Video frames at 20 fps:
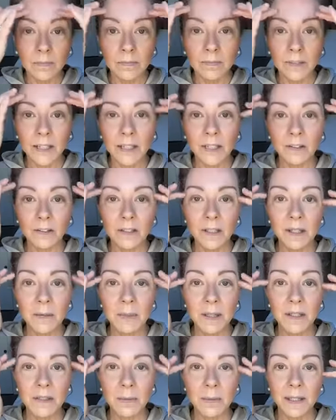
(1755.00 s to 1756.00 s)
They don't need to
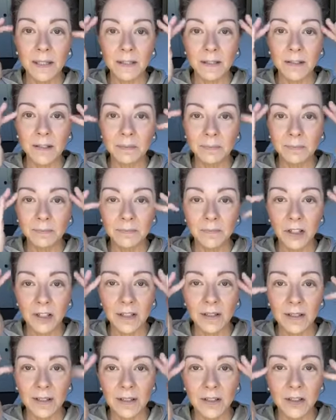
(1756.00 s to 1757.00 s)
be twins,
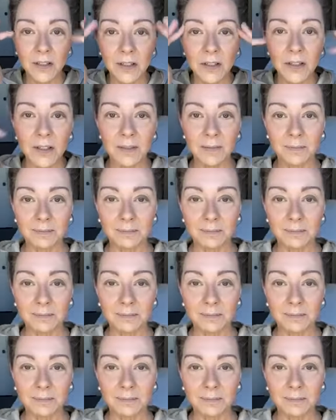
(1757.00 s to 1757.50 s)
just sisters.